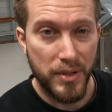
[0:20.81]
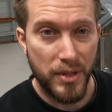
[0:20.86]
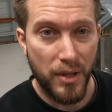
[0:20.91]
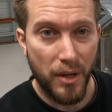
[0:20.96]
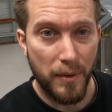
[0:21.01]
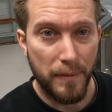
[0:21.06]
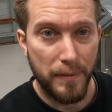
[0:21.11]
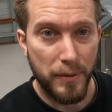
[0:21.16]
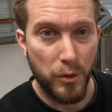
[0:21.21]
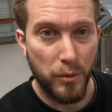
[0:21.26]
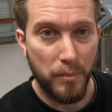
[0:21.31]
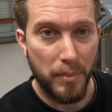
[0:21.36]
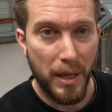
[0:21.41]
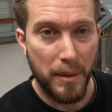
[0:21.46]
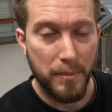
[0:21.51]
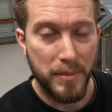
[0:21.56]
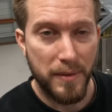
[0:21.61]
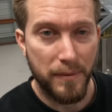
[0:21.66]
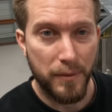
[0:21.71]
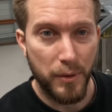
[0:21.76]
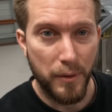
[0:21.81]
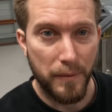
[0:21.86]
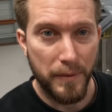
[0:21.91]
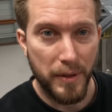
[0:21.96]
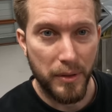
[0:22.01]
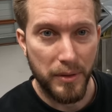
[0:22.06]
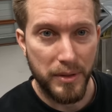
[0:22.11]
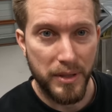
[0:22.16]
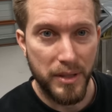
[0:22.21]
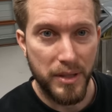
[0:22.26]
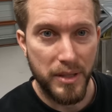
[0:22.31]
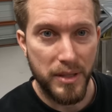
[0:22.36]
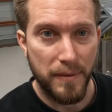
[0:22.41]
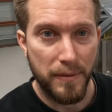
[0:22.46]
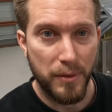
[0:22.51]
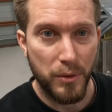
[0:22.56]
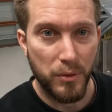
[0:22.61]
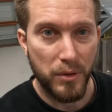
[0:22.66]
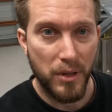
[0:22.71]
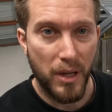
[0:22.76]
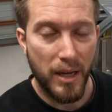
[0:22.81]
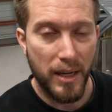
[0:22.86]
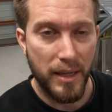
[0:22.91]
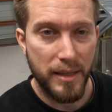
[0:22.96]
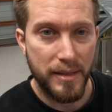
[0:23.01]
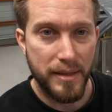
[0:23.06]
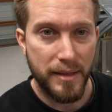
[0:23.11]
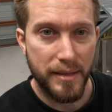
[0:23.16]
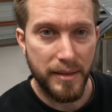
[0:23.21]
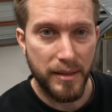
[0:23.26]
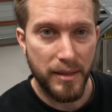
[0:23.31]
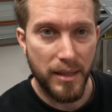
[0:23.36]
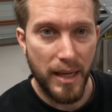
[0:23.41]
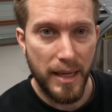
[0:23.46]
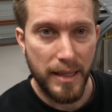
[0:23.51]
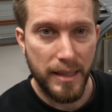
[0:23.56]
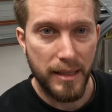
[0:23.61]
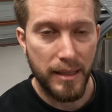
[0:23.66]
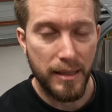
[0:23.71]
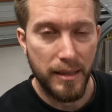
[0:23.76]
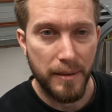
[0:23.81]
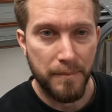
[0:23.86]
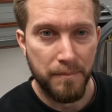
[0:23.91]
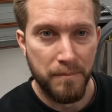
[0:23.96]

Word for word: So fuel pumps, fuel filters, fuel lines and the like.